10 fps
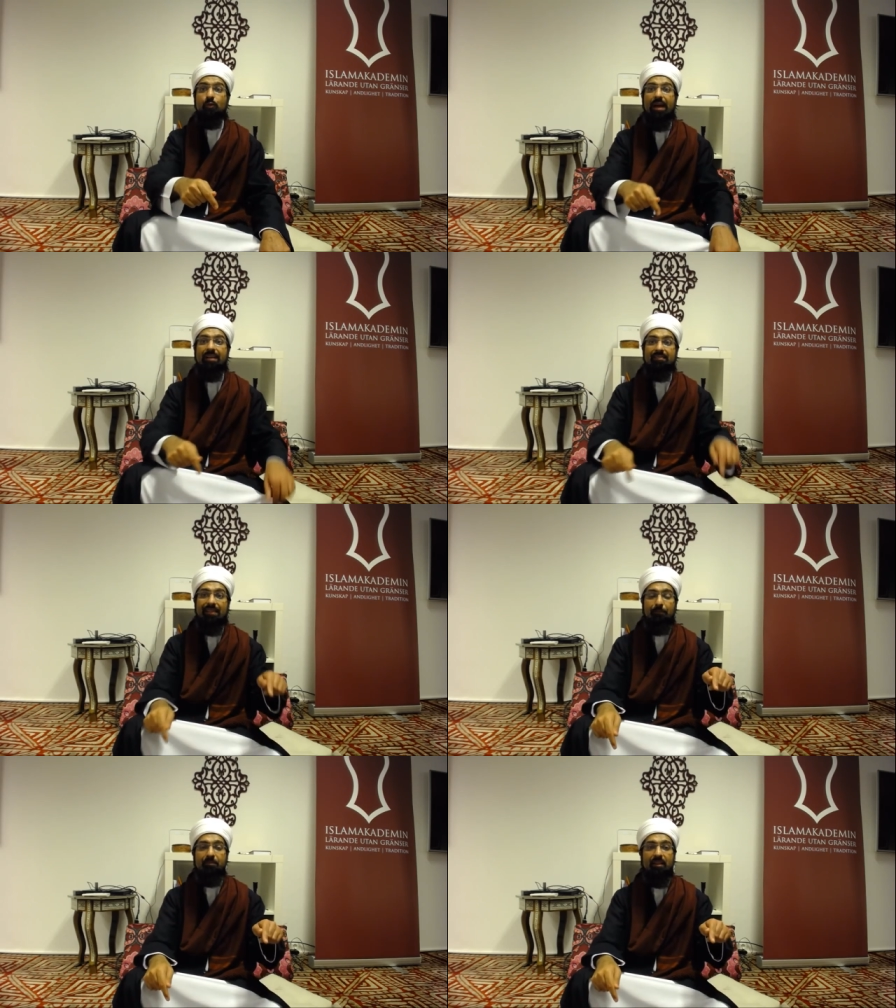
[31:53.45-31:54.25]

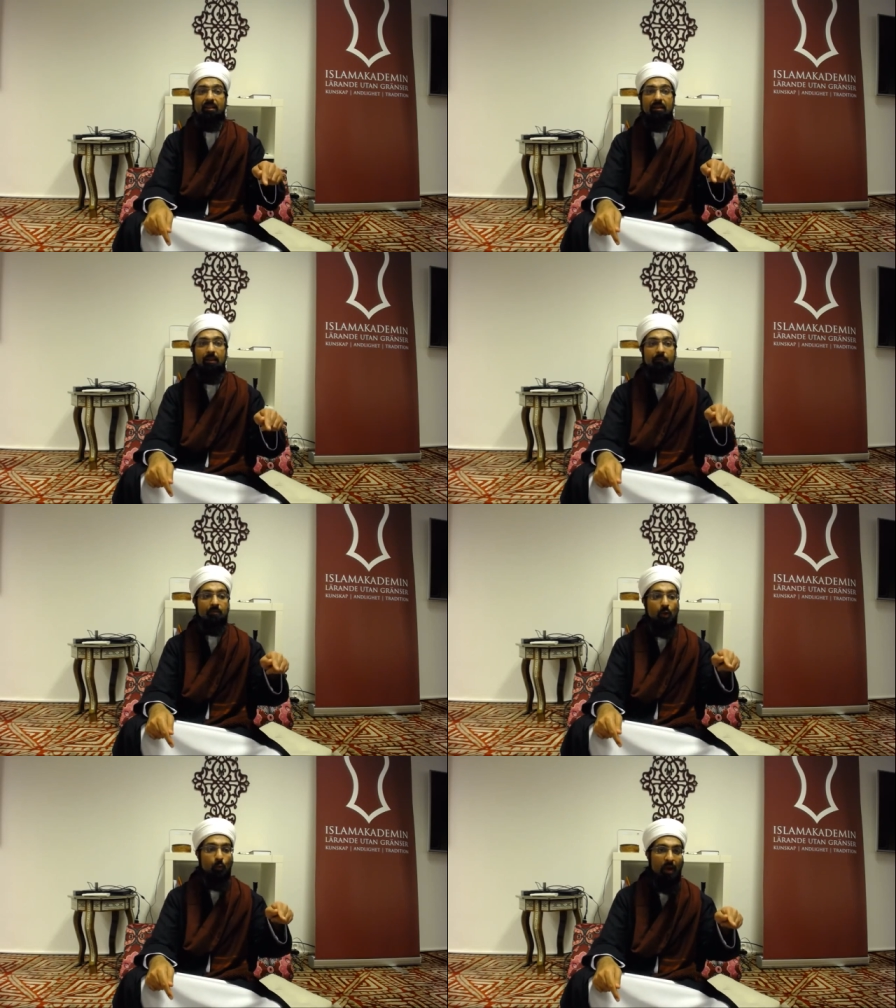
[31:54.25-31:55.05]
accepted
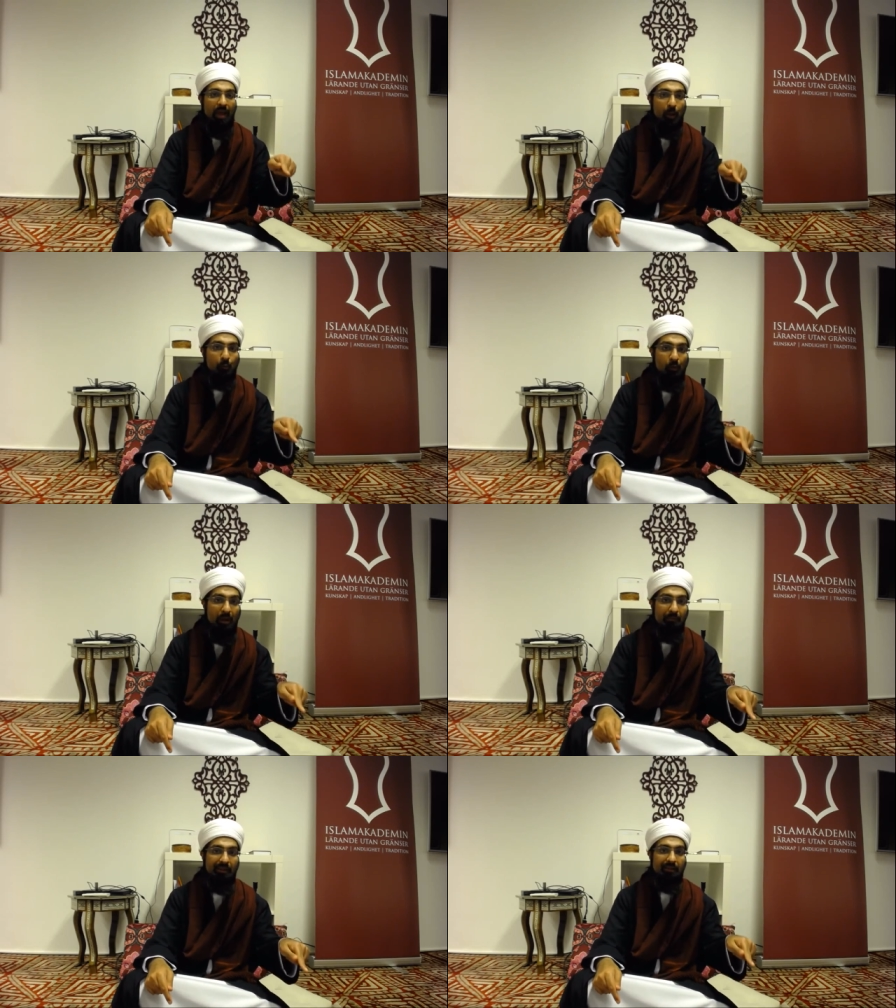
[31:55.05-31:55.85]
where
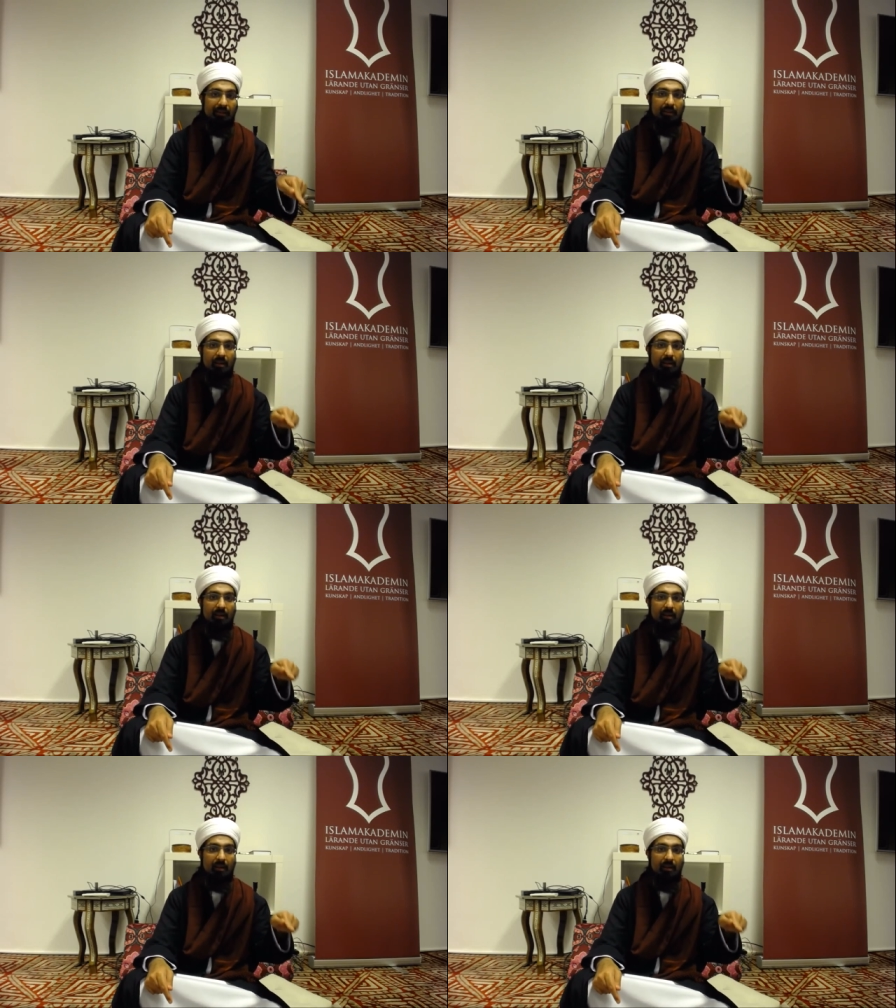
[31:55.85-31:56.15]
women